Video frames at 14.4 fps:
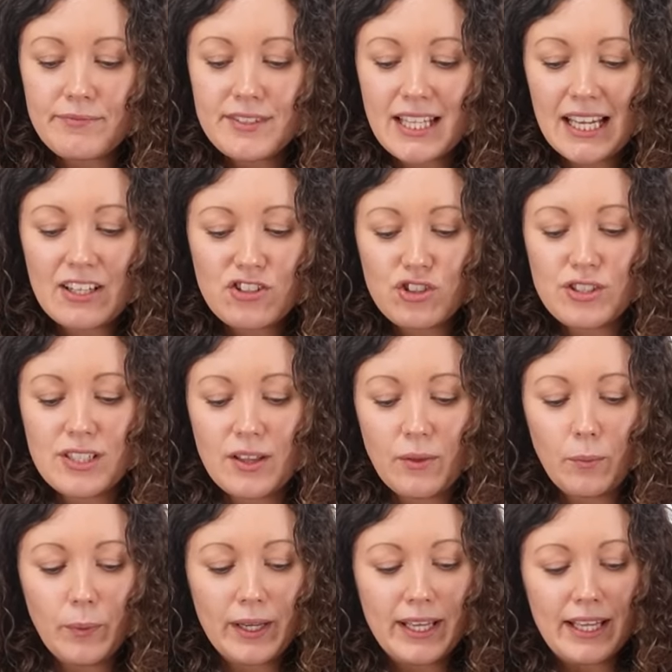textures in the
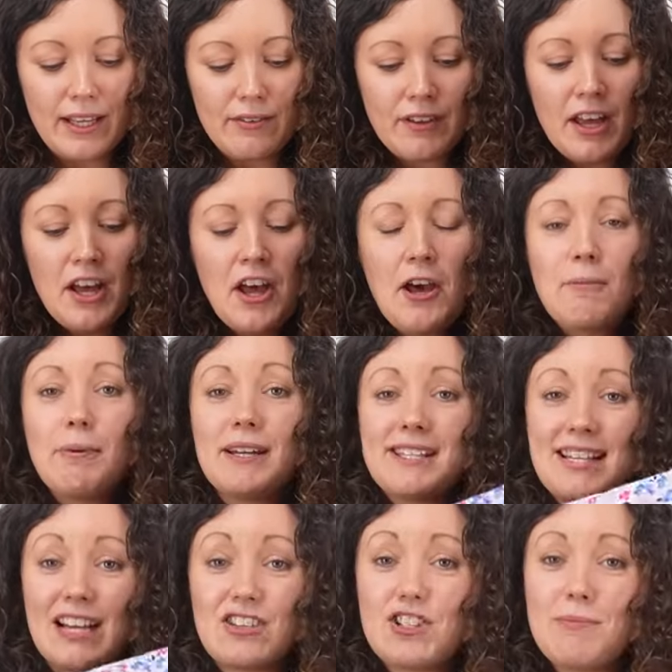weave, but it's
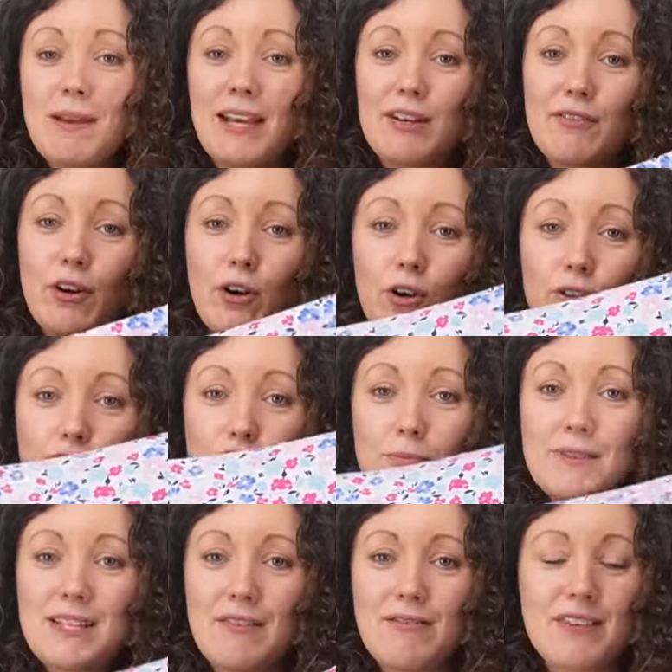actually made of
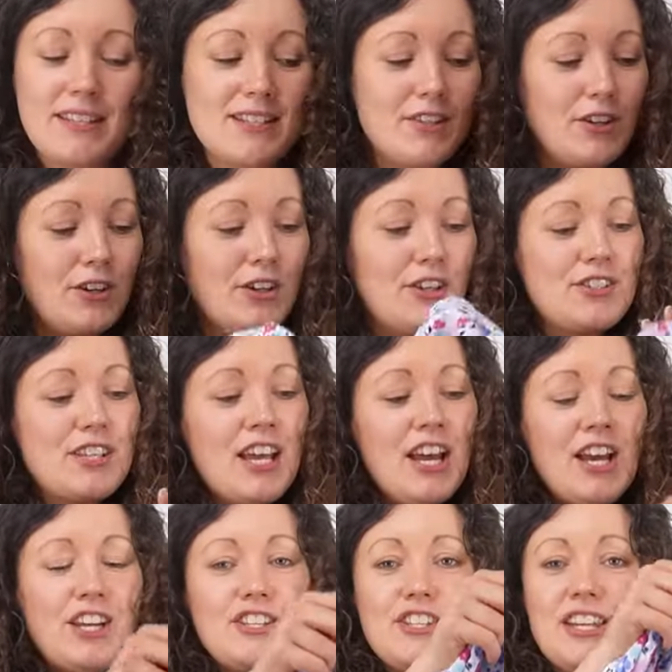100% viscose,
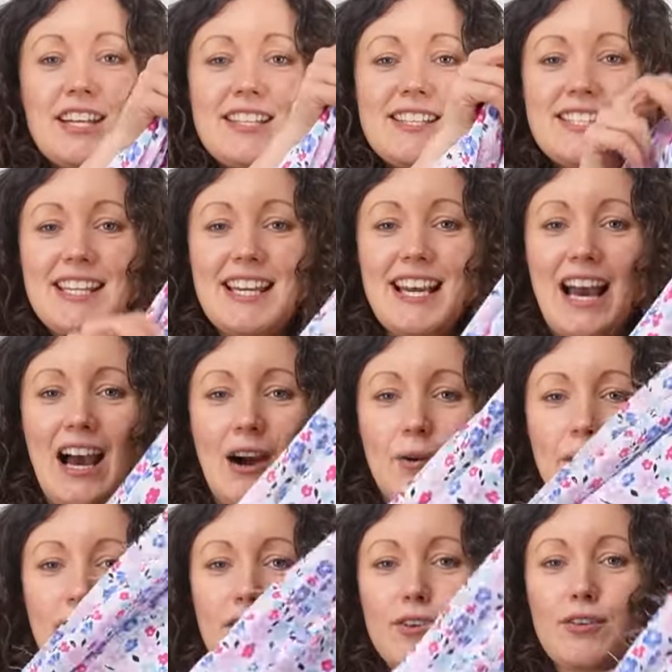so you can see how
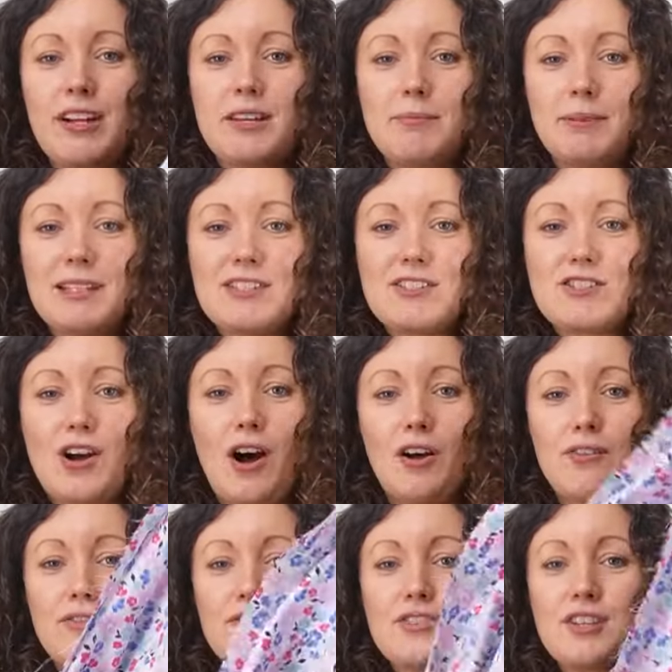incredibly
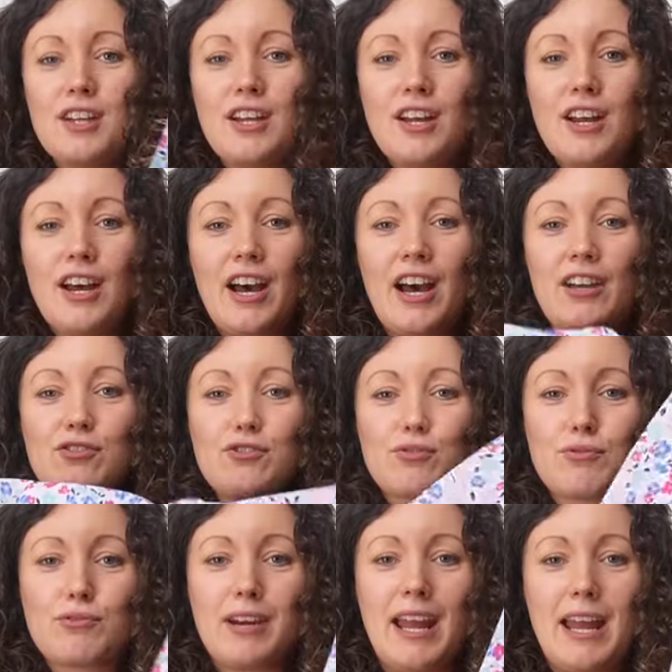soft and
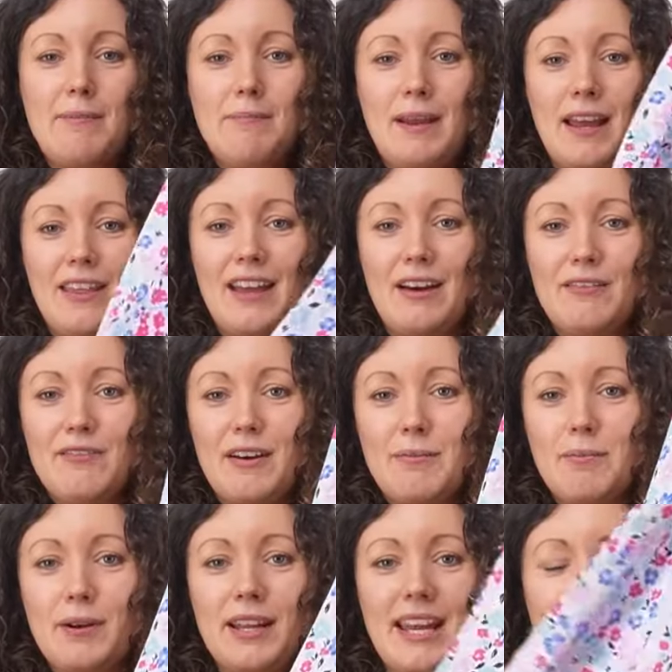drapey that
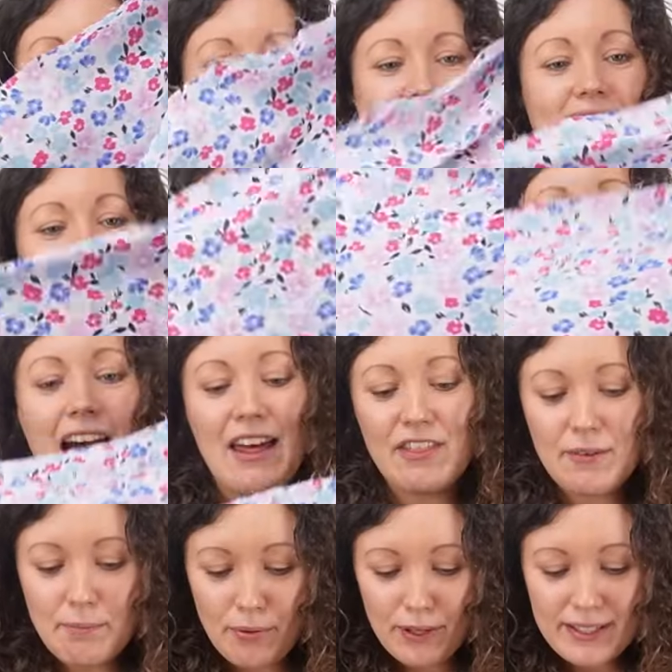fabric is. And
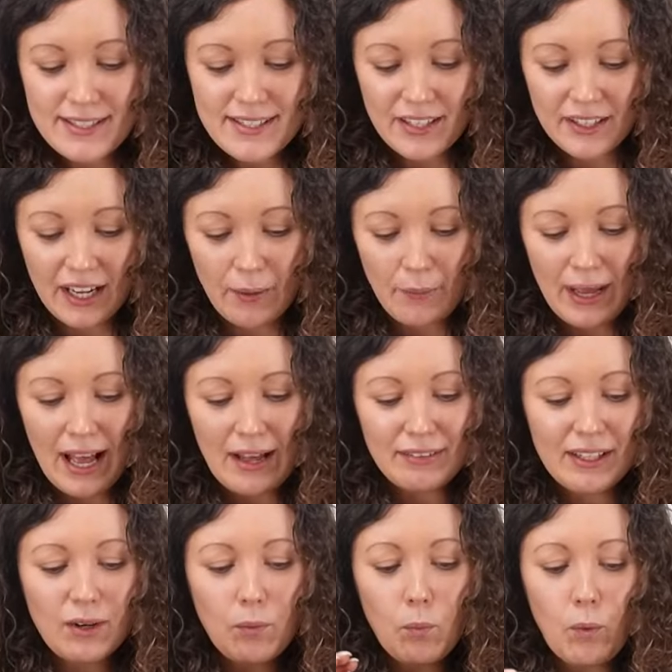the print on it, we have
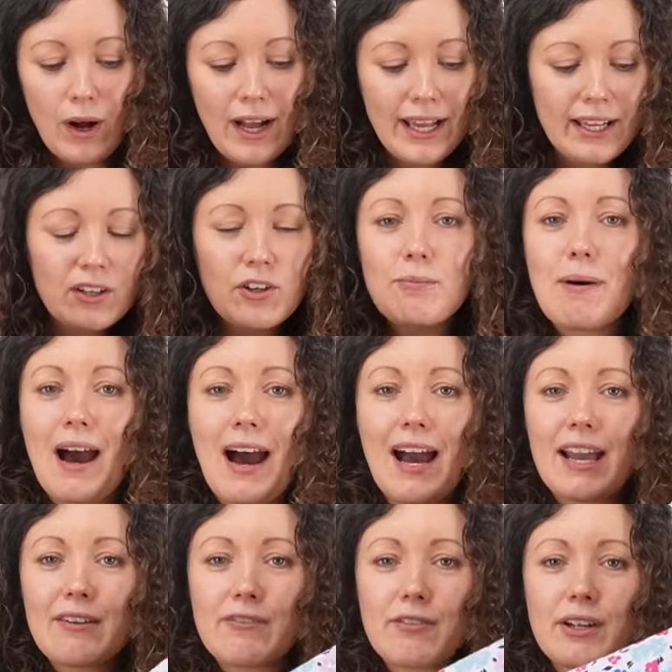like a white come
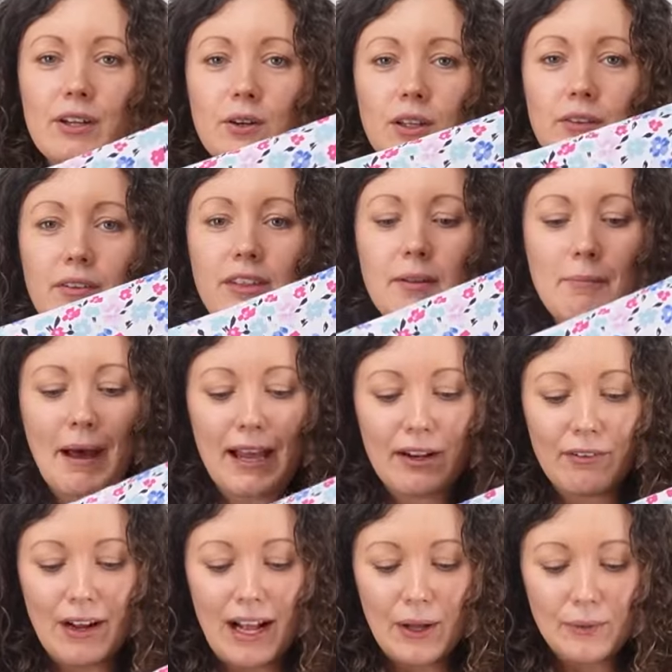ivory colour in the
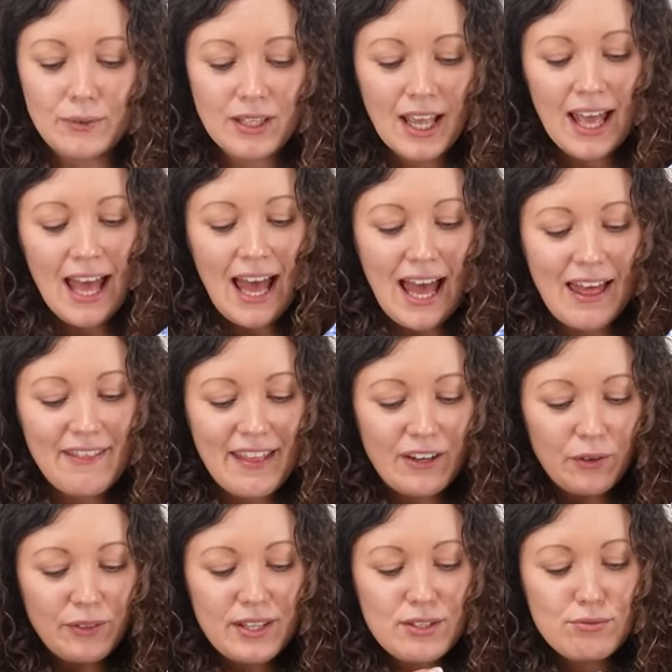background, and then
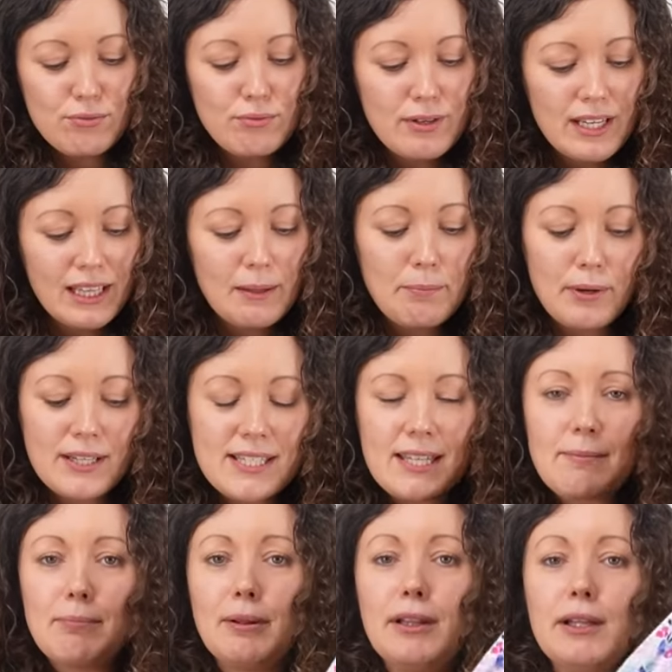all these really
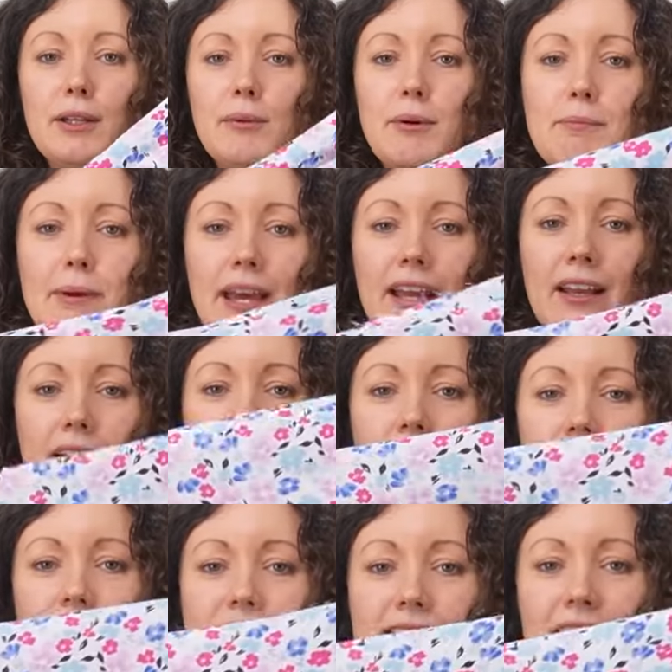pretty blue and pink
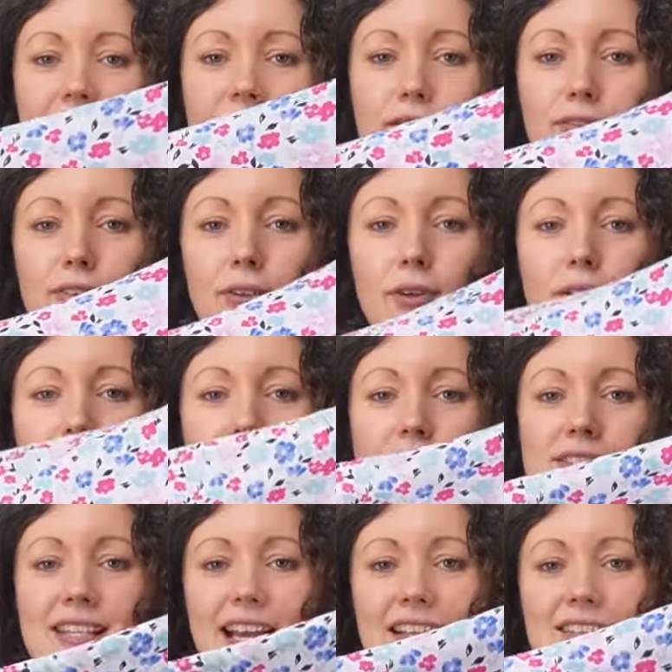tiny florals
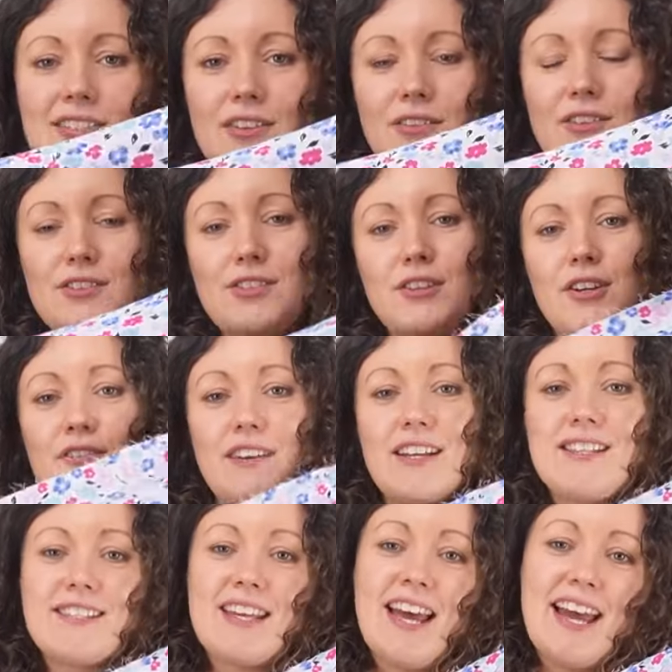scattered on the
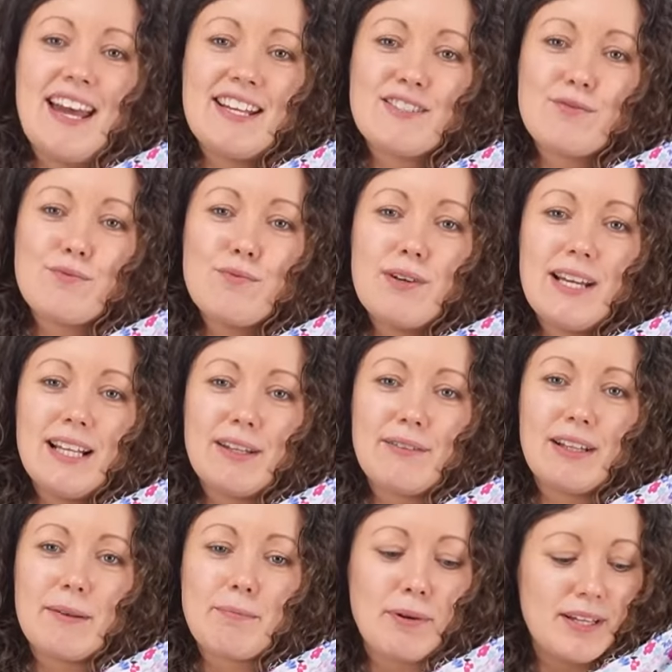surface. It's really,
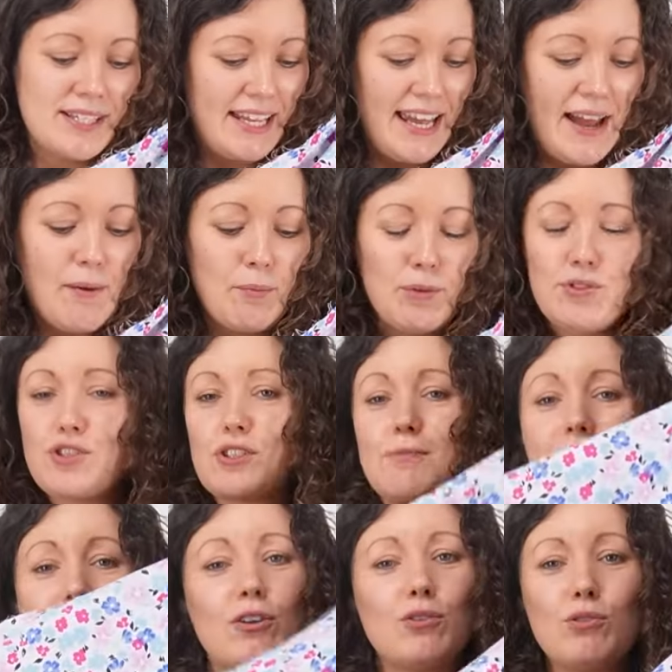really pretty and would just
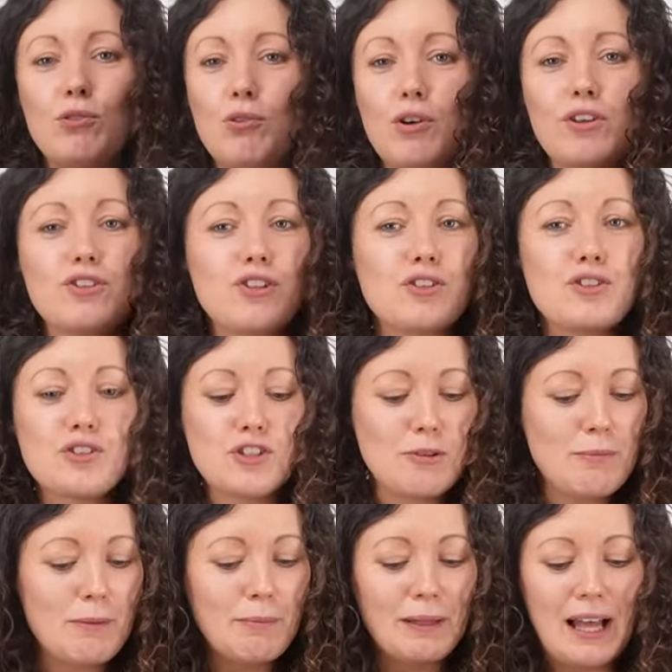make a gorgeous
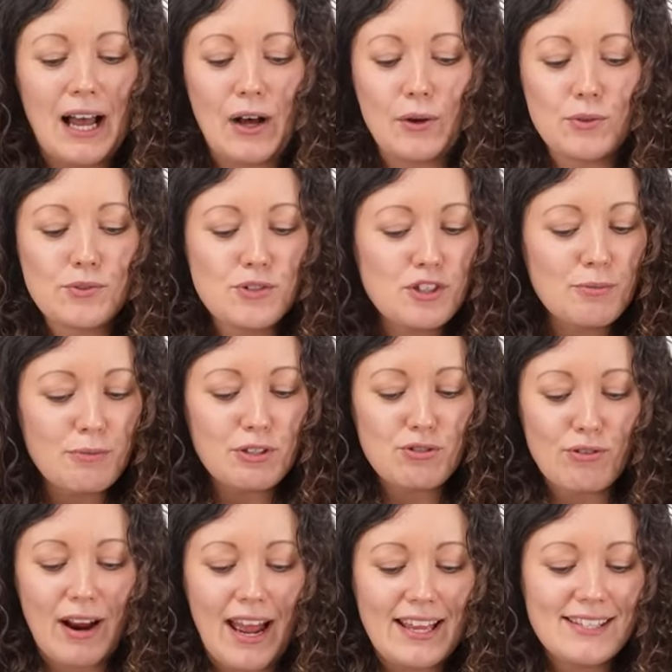summer blouse, summer
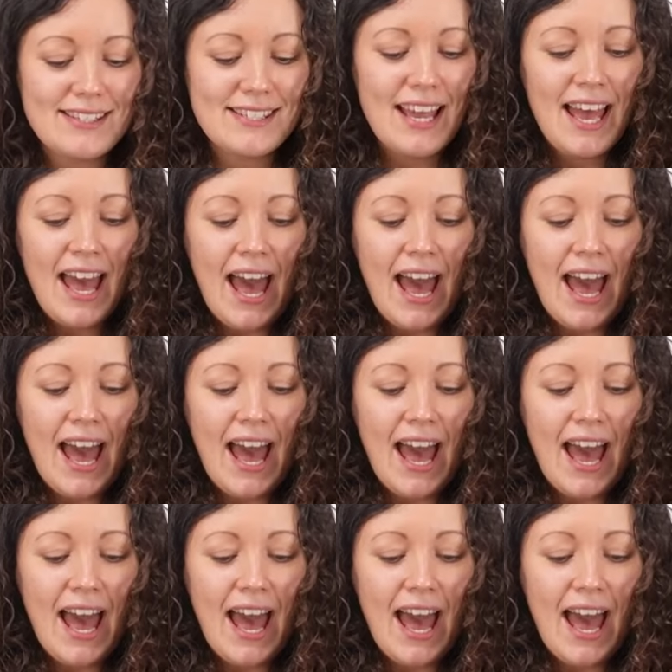dress.